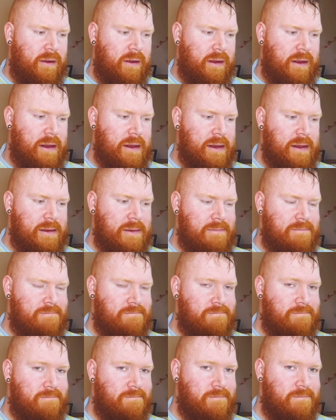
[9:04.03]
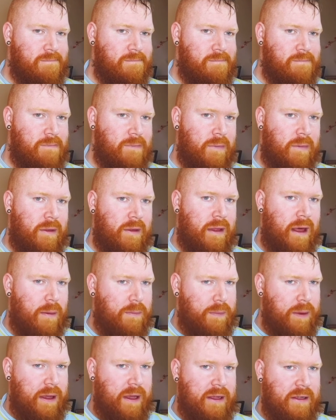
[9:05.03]

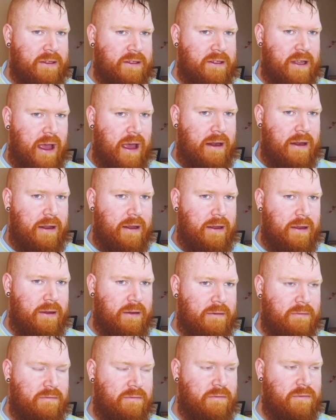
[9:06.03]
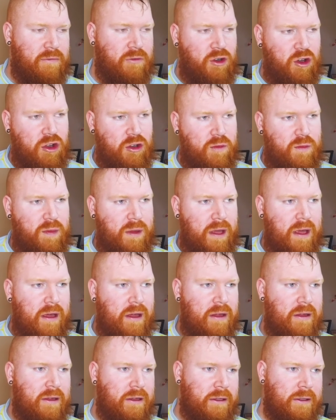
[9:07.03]
That being said, good
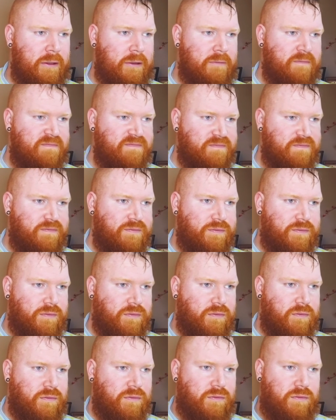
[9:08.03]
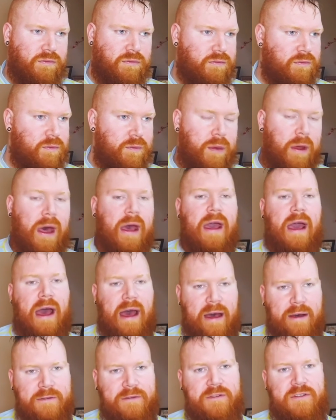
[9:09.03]
beer. But I
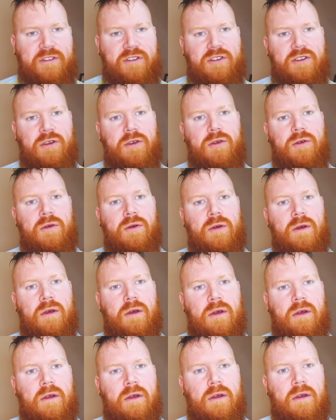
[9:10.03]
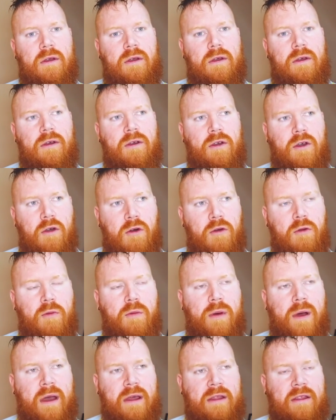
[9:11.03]
have to go
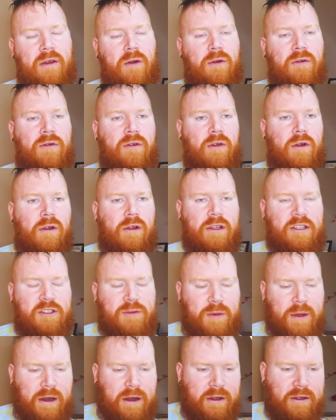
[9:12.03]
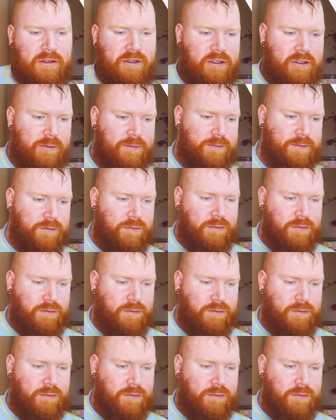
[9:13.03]
by the overall experience.